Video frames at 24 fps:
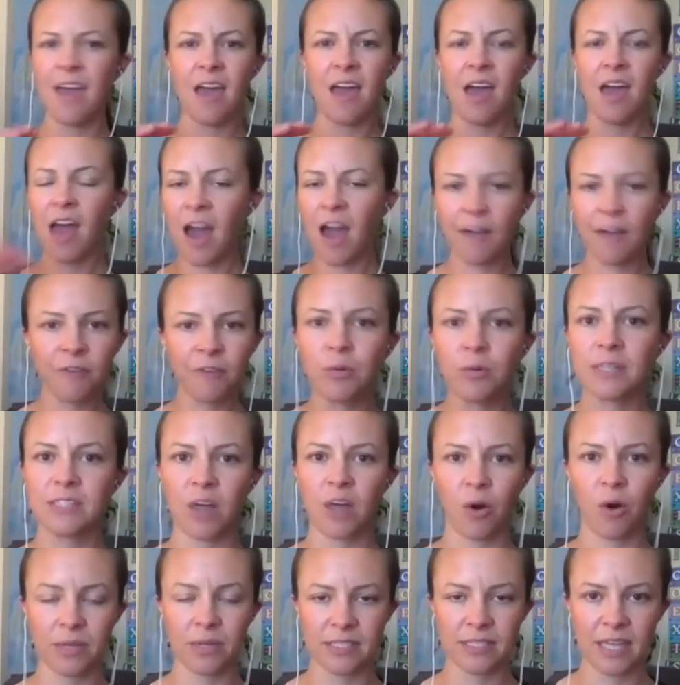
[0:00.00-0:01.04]
everyone's
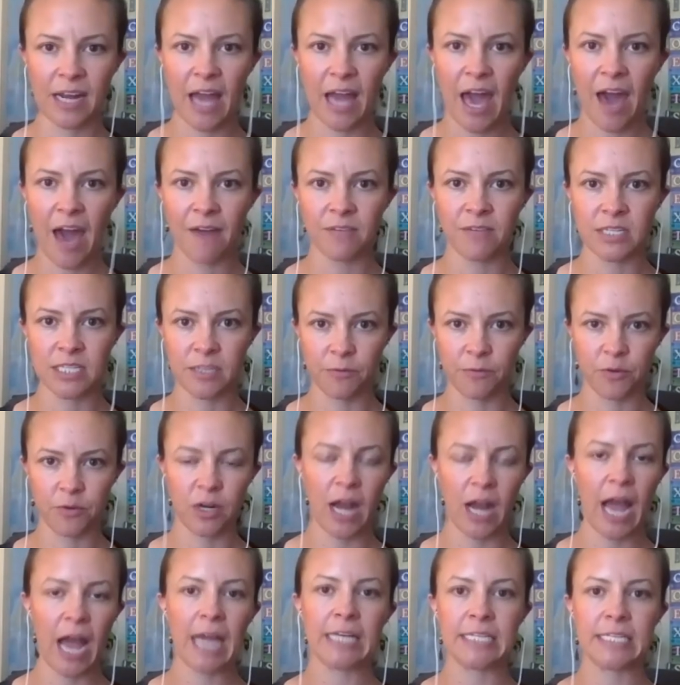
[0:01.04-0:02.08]
always going to have a different
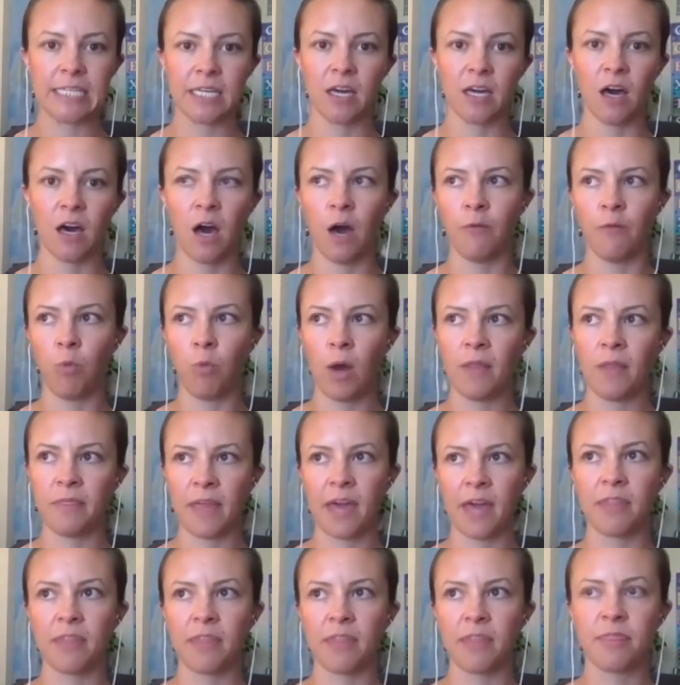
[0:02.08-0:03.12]
idea of what
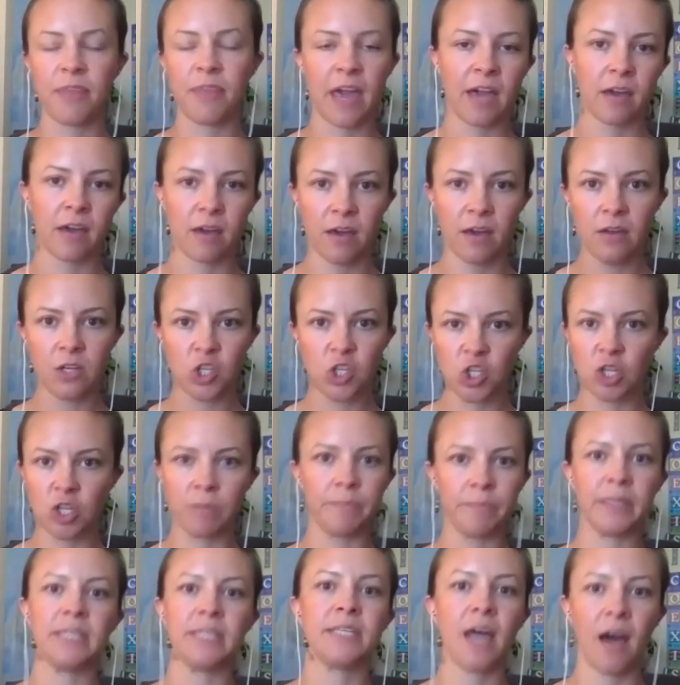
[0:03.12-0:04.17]
they think should be
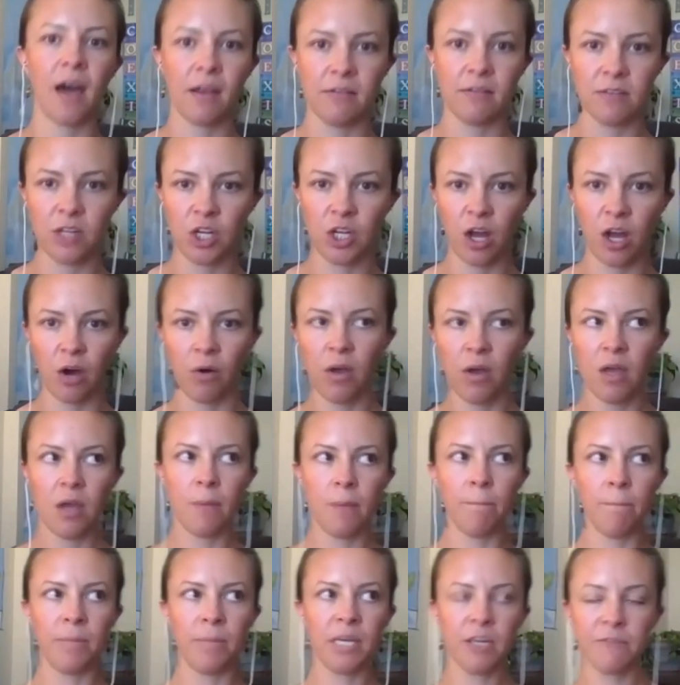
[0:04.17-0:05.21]
done. You know,
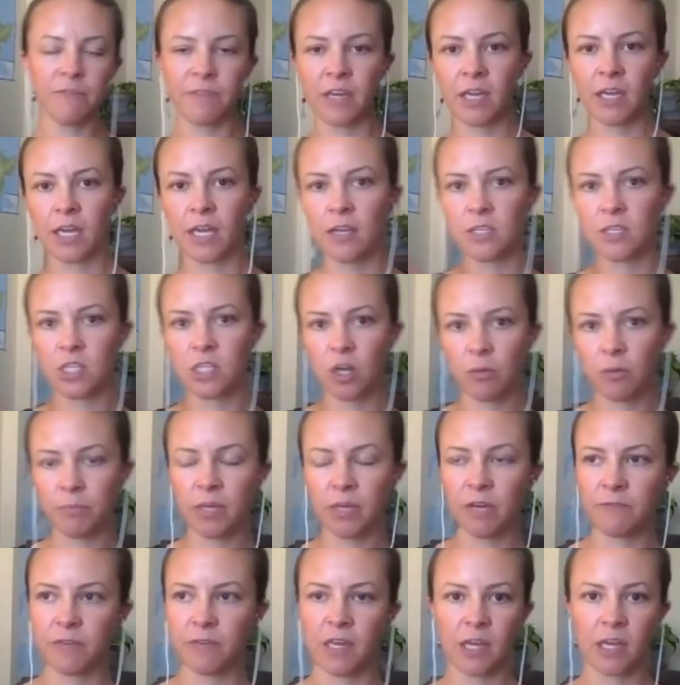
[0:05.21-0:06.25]
be a vegan, don't be a
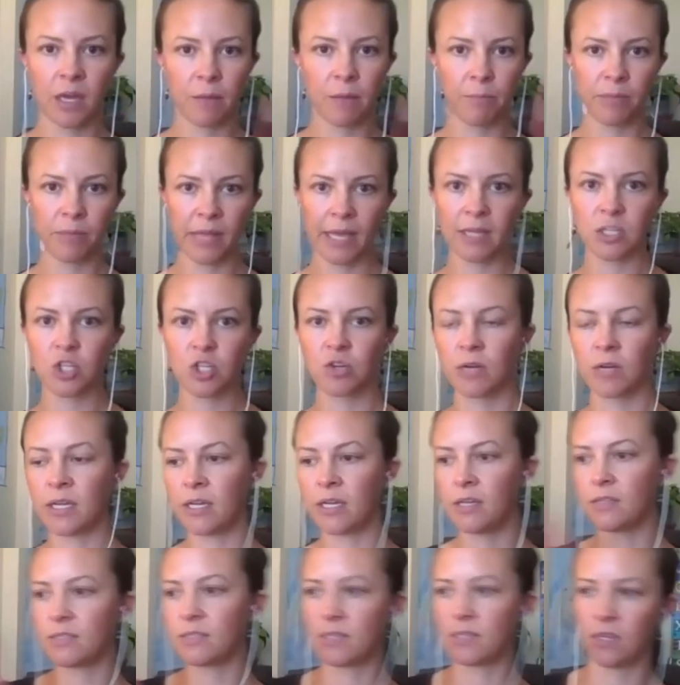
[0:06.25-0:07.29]
vegan, plant
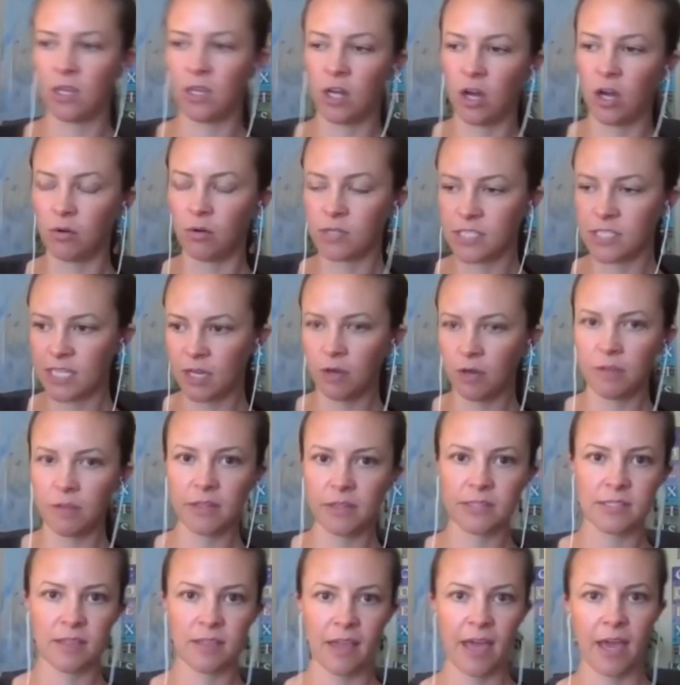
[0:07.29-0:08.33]
trees, you know, till this
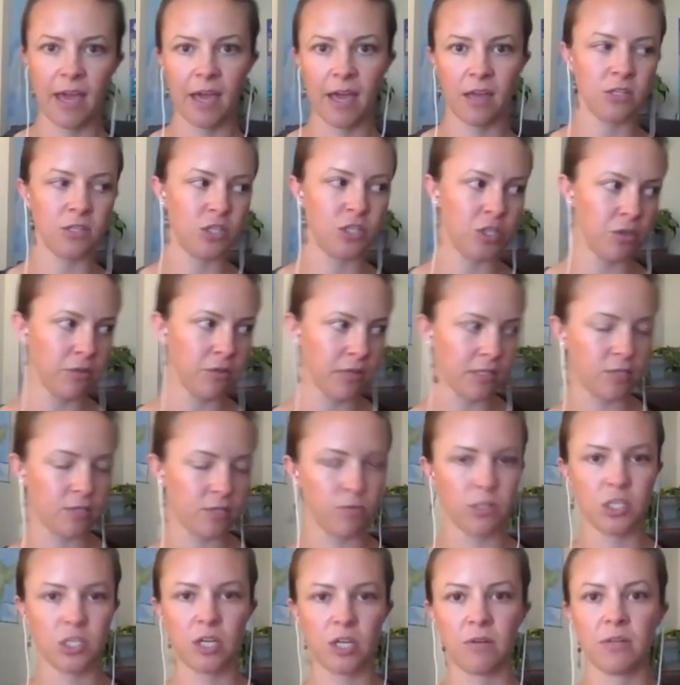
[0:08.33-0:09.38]
land, do this
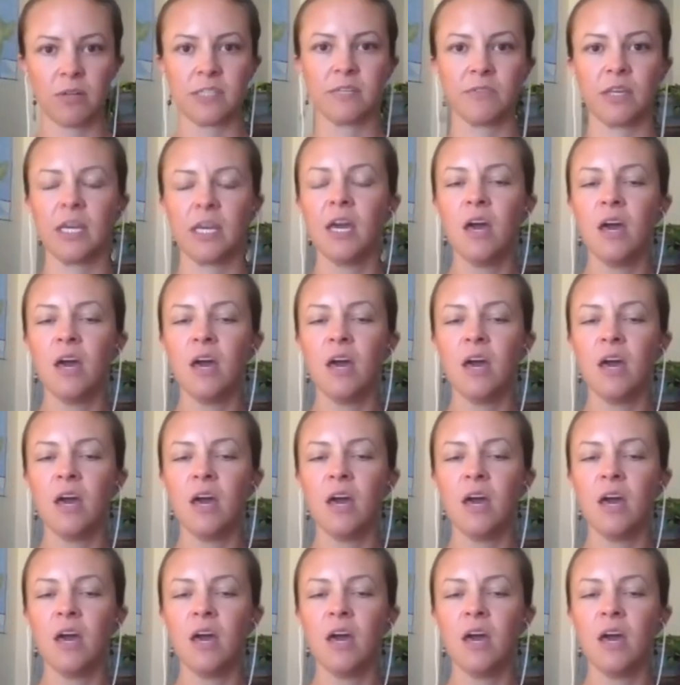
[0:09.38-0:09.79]
regeneratively.